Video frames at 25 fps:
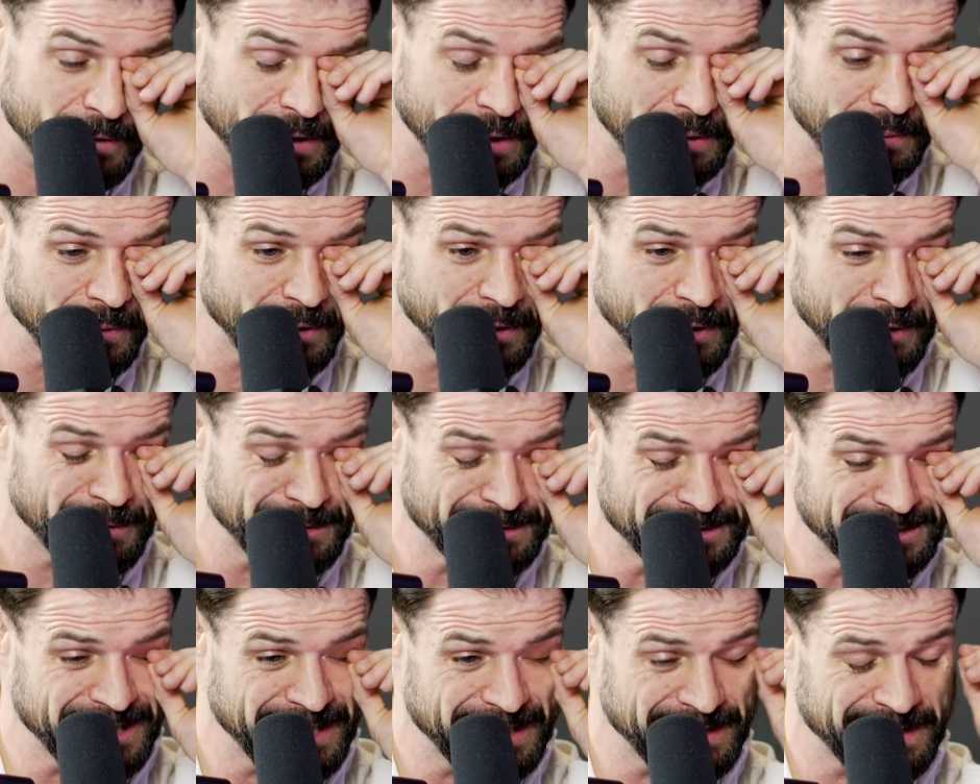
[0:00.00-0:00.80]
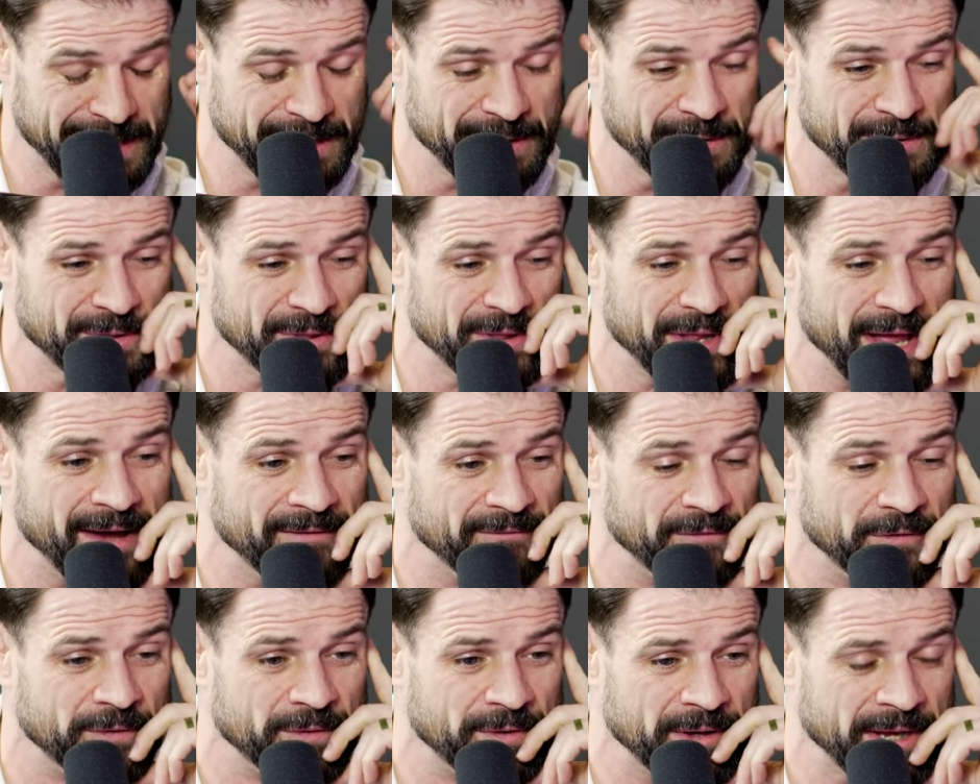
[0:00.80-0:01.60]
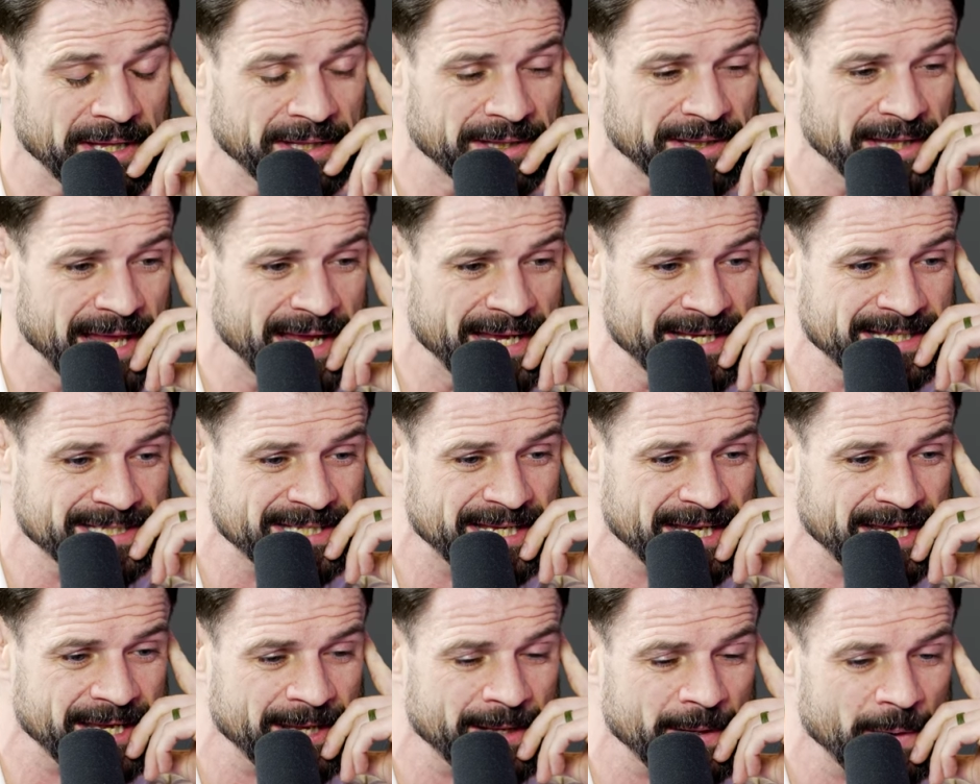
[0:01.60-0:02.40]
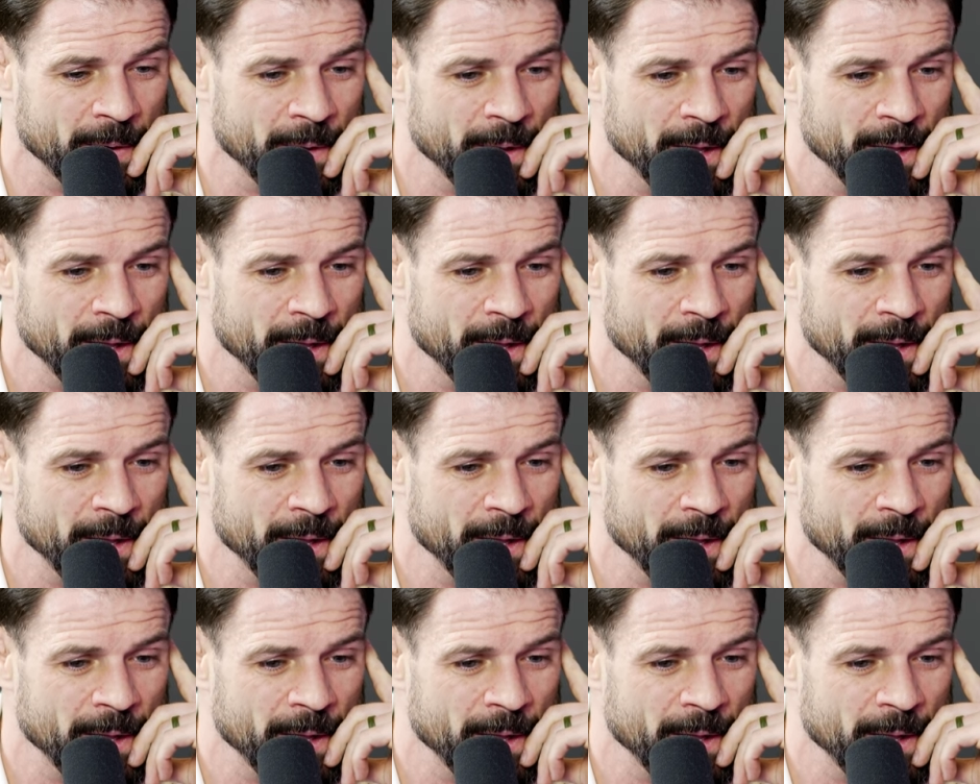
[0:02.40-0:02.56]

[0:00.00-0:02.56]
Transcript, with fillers: You were coaching at the youth level in Lacey.